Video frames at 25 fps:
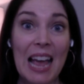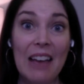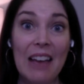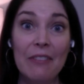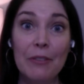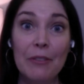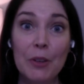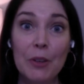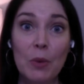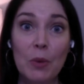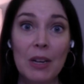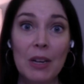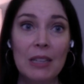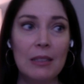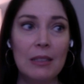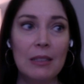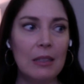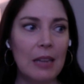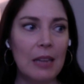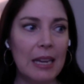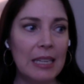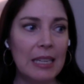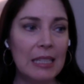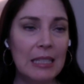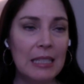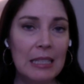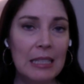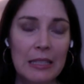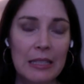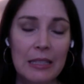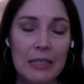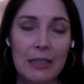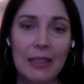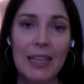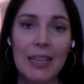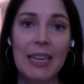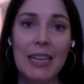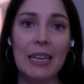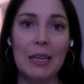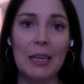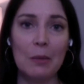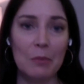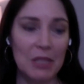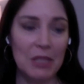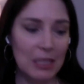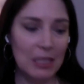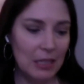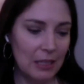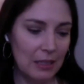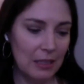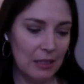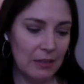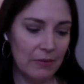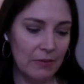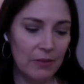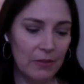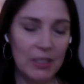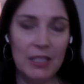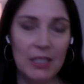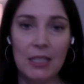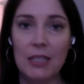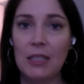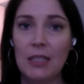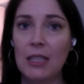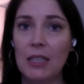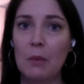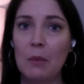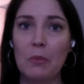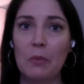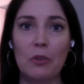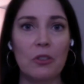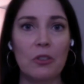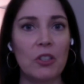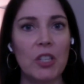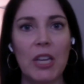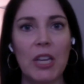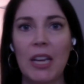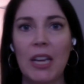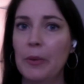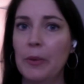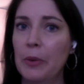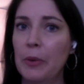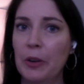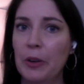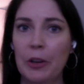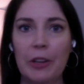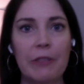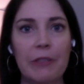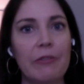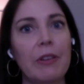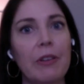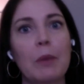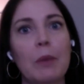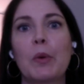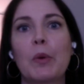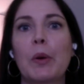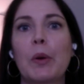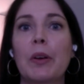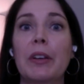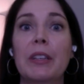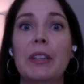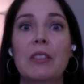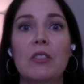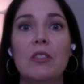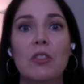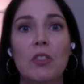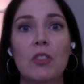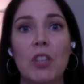Everyone's like slammed in December, January, February.